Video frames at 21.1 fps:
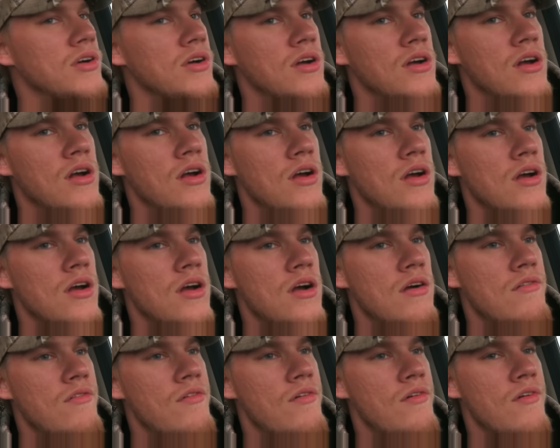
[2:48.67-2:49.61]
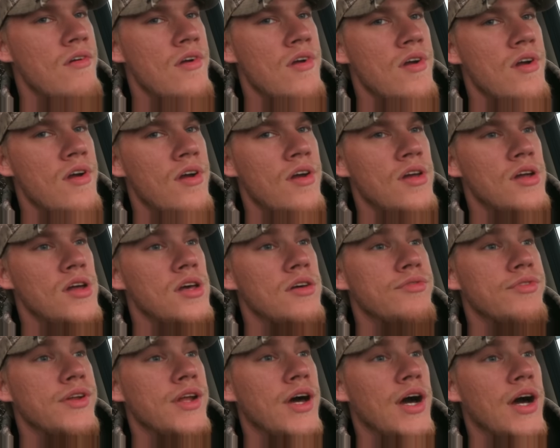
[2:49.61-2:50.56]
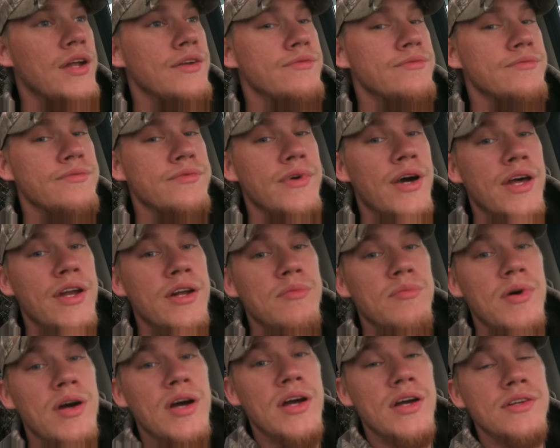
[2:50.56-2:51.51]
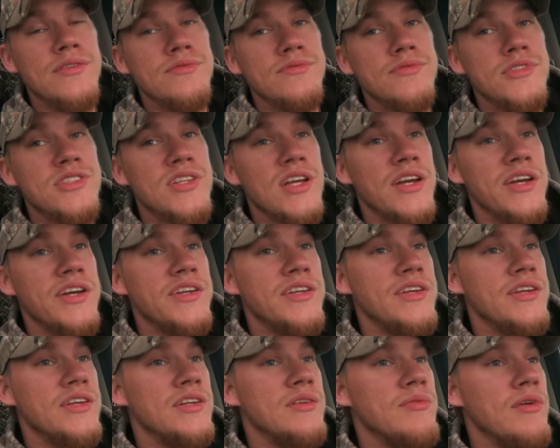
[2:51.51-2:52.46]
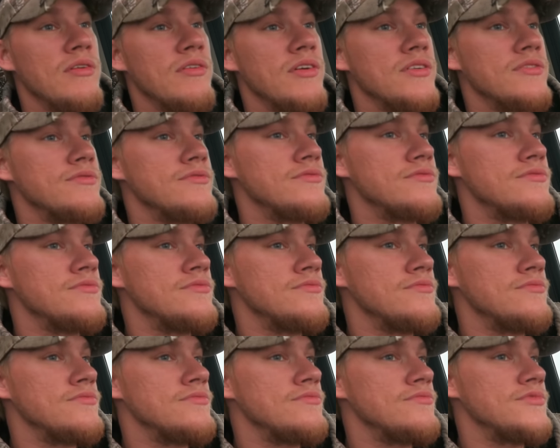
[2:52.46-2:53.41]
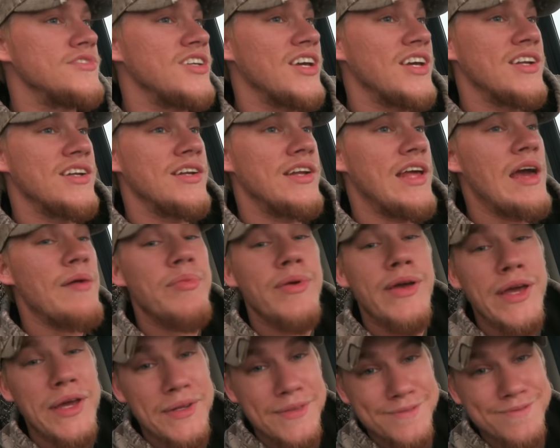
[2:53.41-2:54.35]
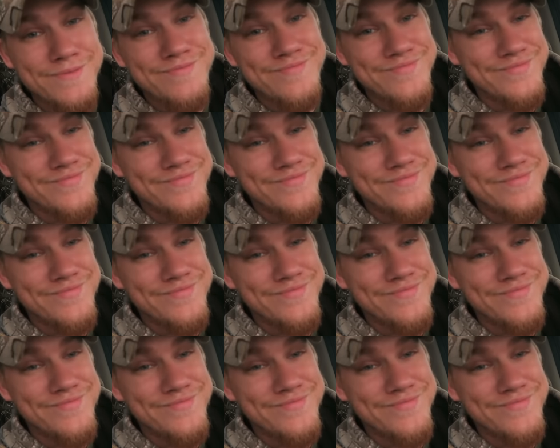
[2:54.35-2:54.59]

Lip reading: but if not, I don't mind staying in and maybe taking a nap again.